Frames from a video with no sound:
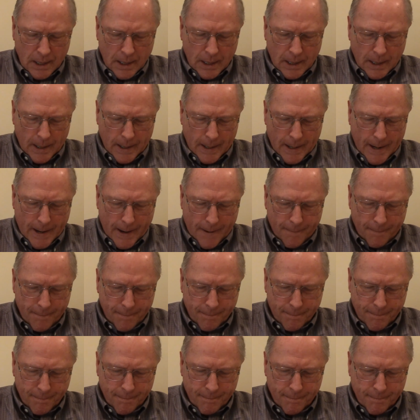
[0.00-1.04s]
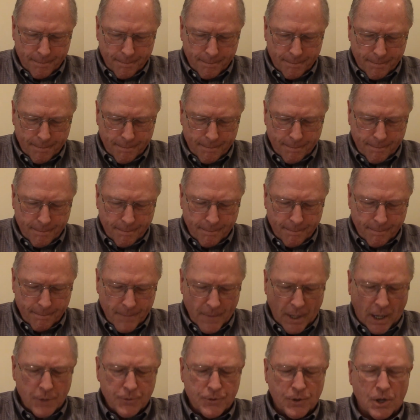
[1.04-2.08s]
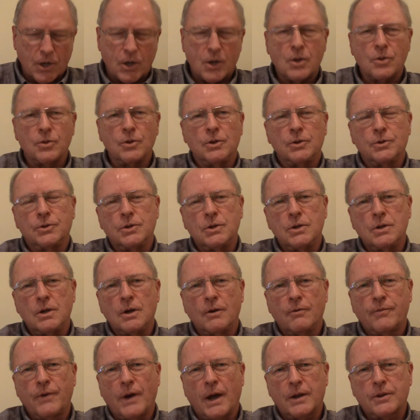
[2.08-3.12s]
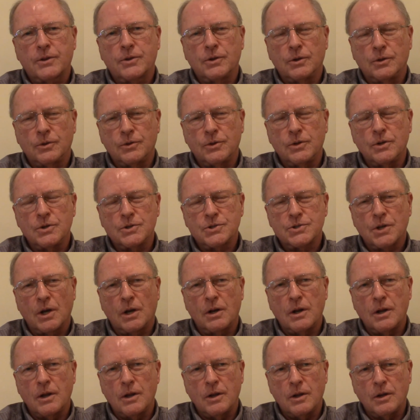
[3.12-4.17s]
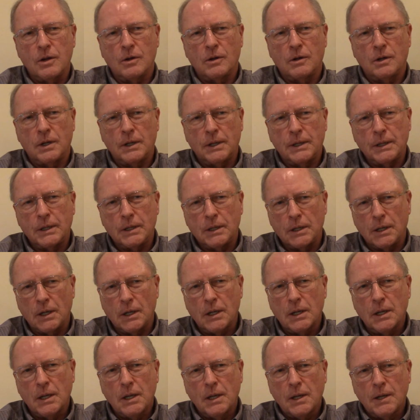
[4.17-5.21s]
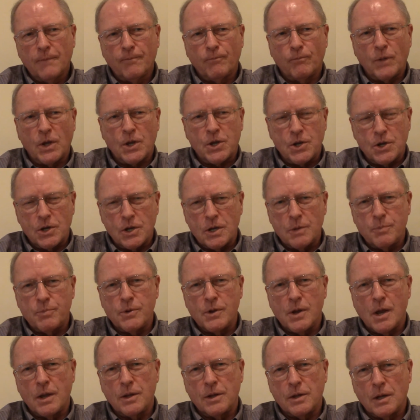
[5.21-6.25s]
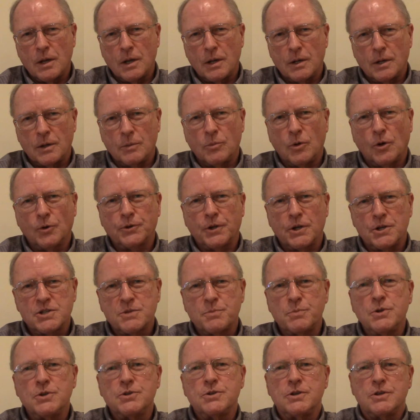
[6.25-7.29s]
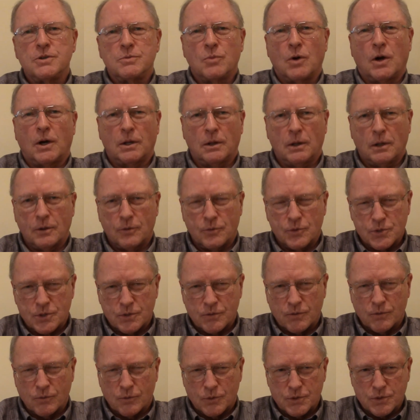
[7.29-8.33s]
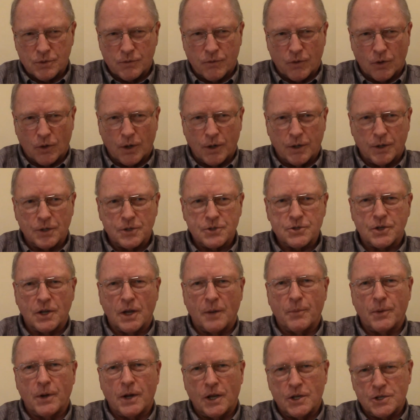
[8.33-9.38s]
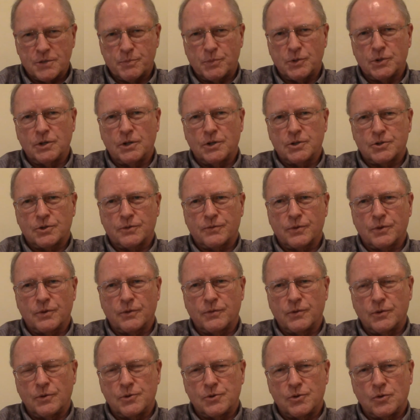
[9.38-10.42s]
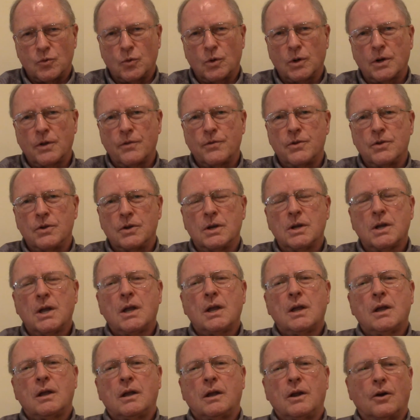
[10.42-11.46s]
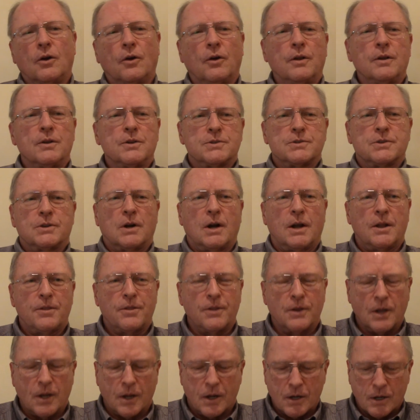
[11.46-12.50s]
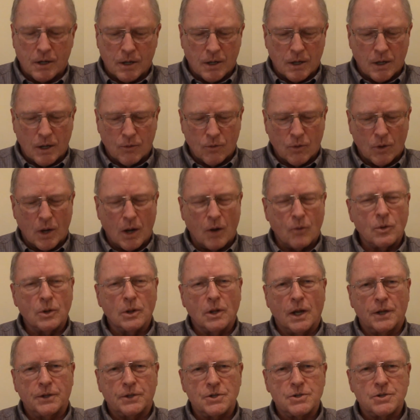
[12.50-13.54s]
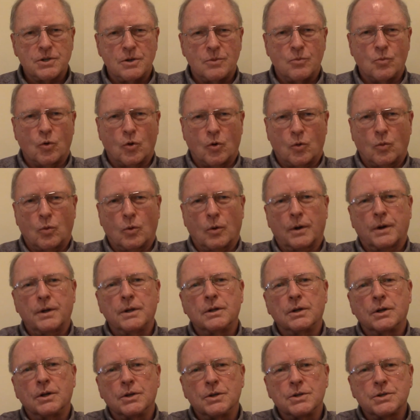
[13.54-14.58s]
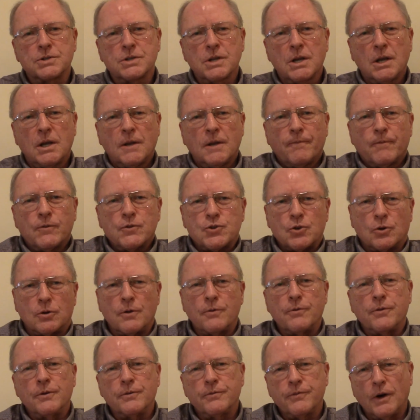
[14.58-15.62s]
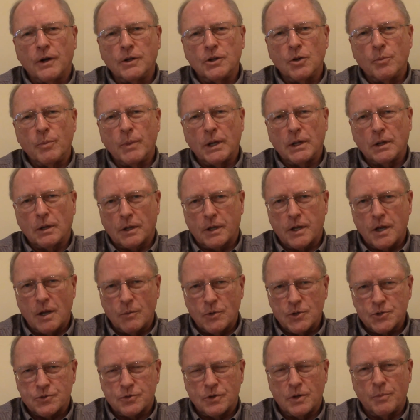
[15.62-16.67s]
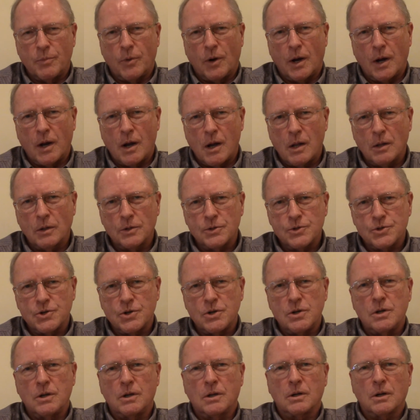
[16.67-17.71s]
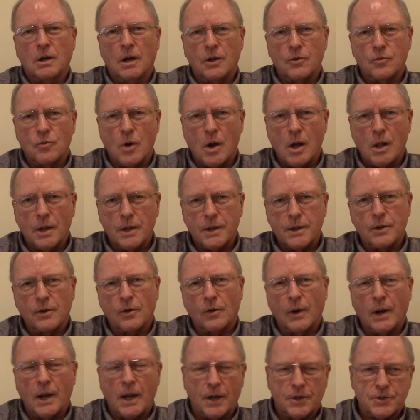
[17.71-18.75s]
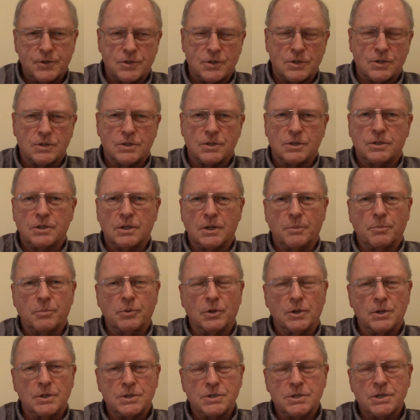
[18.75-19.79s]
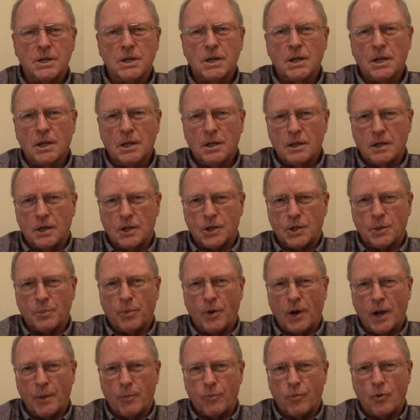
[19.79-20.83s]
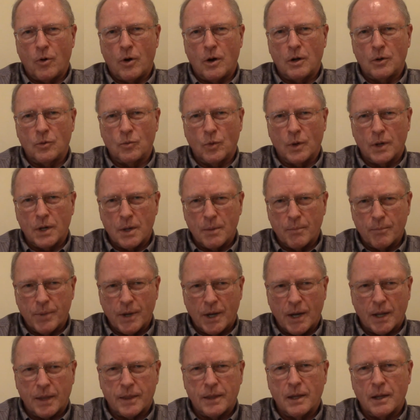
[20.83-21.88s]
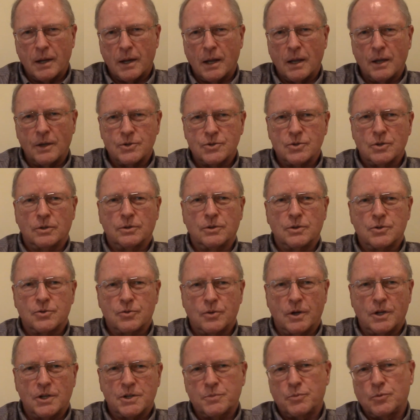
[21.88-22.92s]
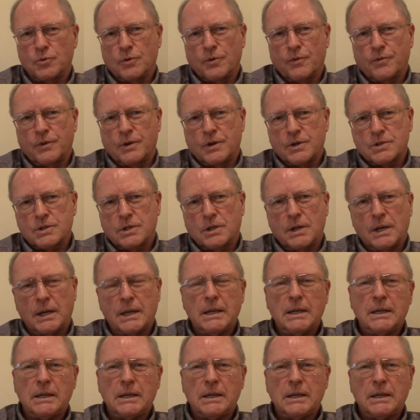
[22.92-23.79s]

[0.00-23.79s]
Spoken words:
I think that the effect that the study on making EPA Net a multi-species model was a very good step and has potential for the future. One of the areas that I think I would like to see more work in is sort of the fundamental chemistry, biology, and hydraulic interactions that take place at the pipe wall and what impact that has on the transport of things like